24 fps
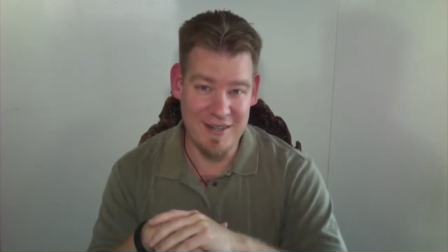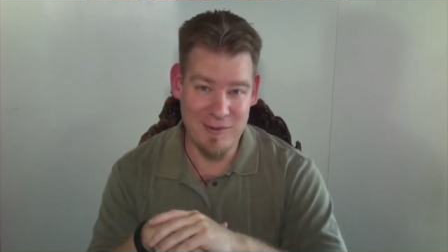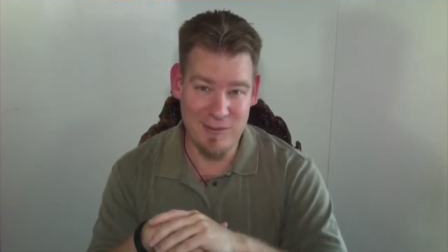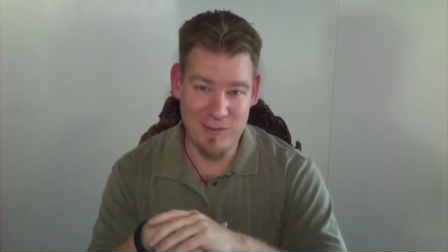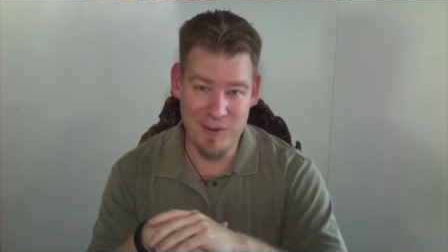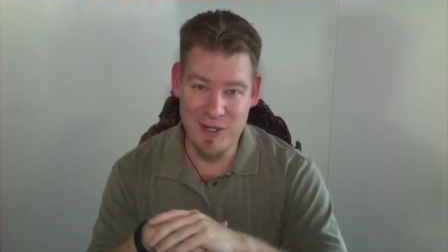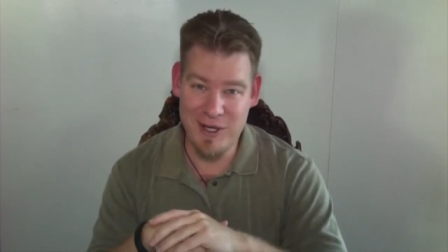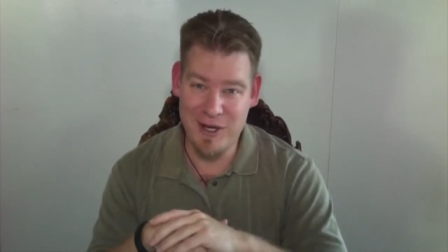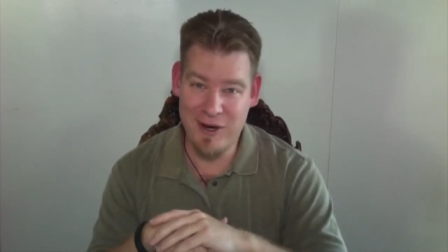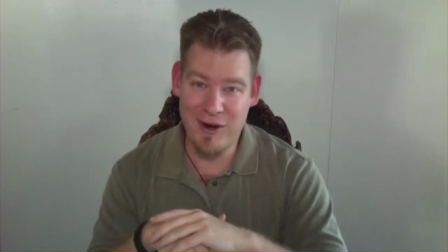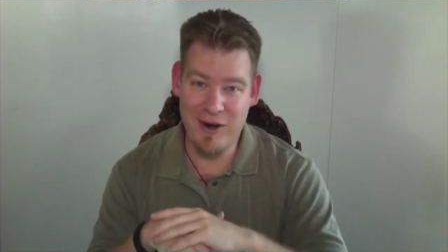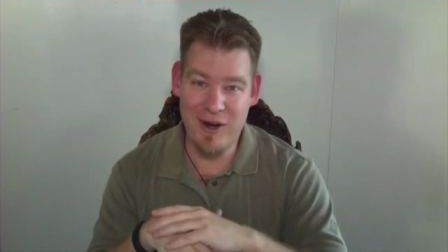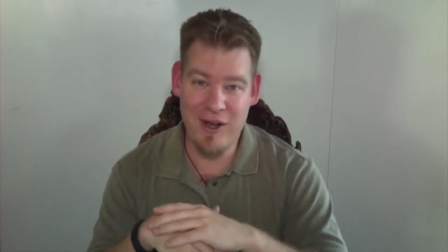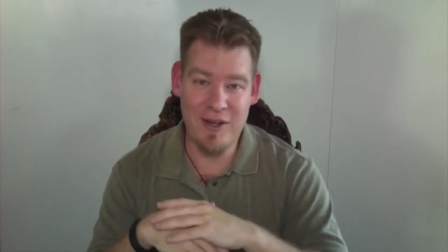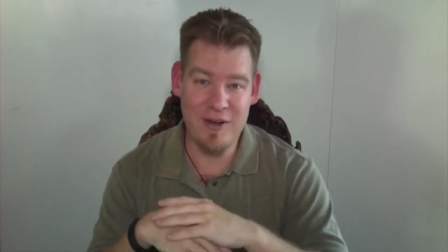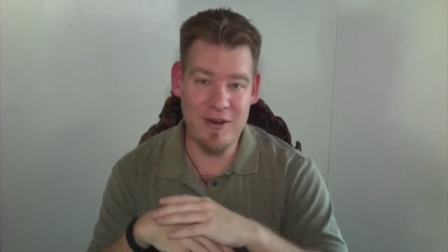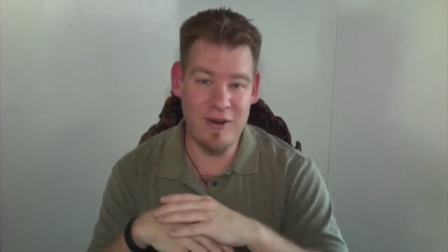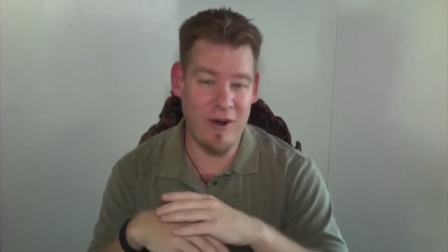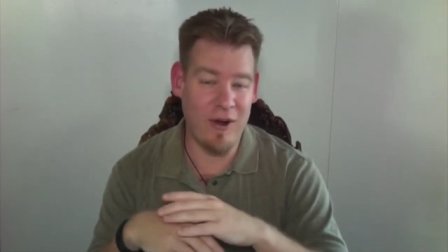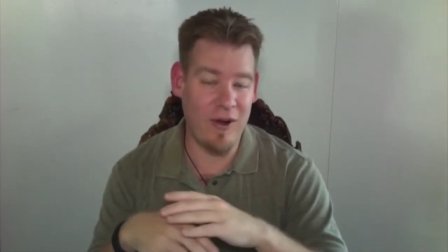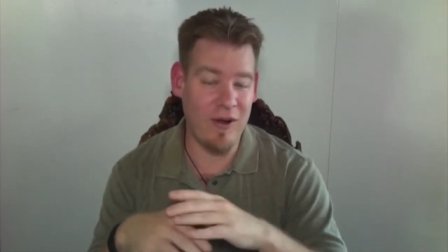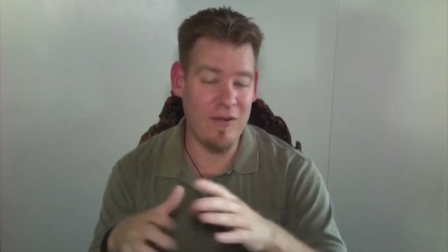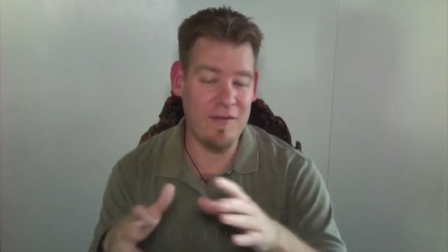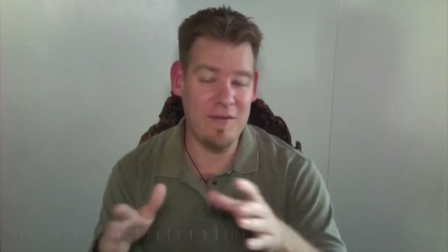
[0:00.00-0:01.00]
we are on
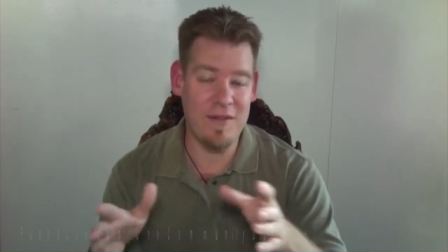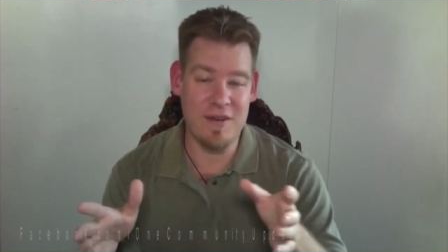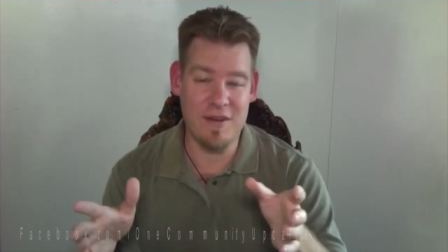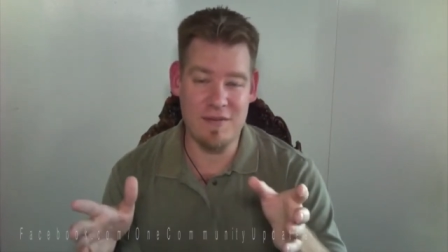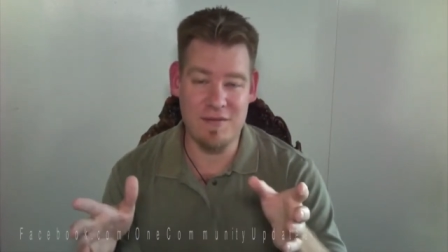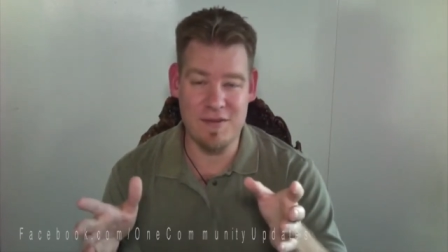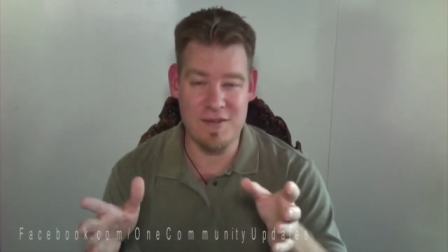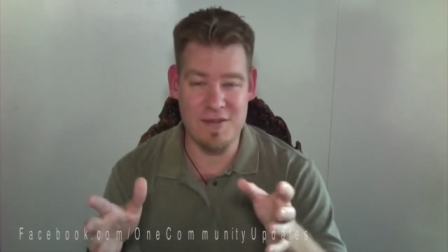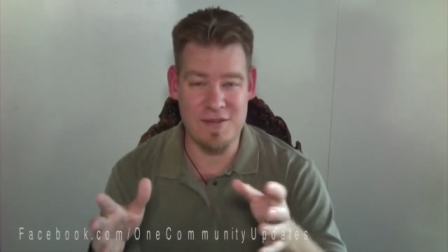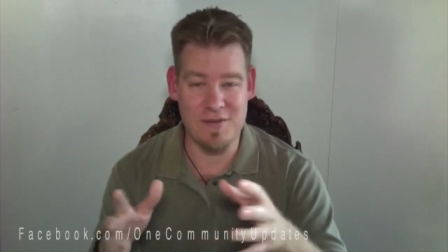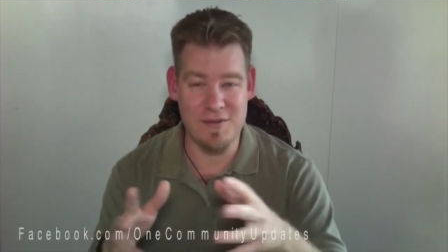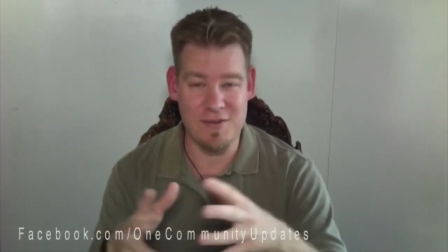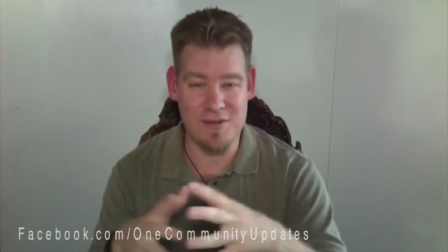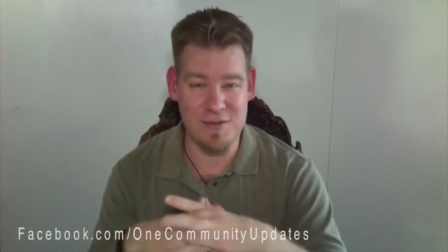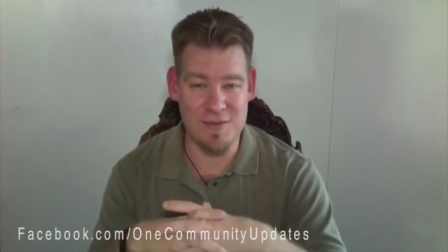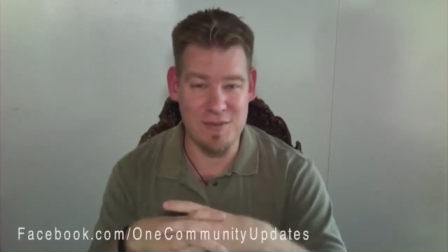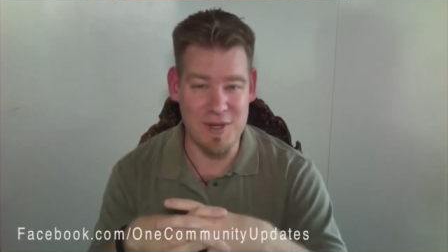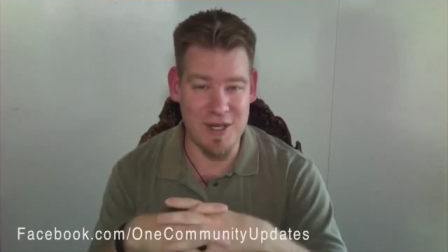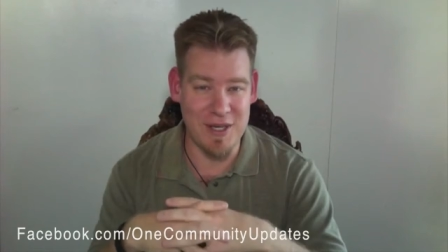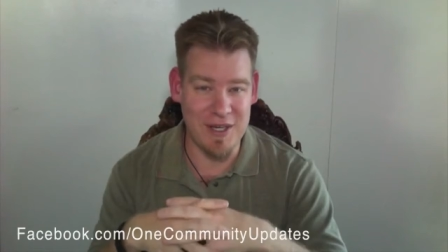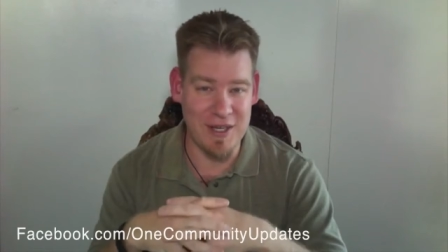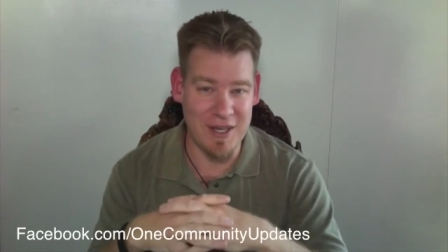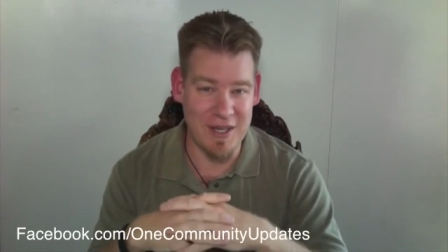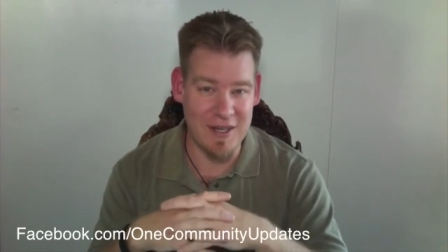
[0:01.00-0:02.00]
all of the different social
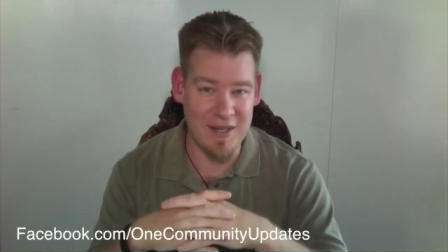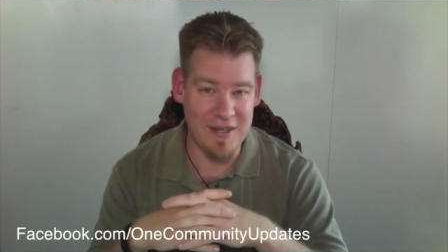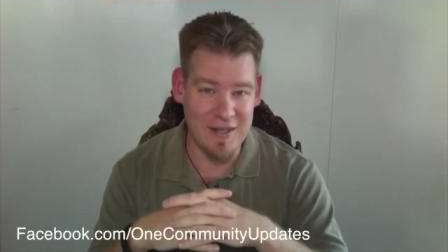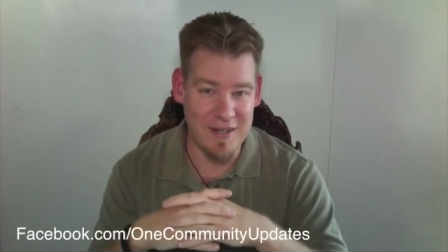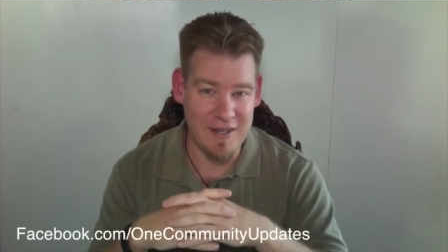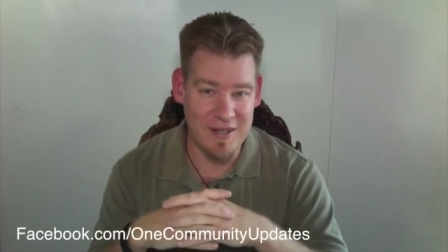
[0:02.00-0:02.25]
media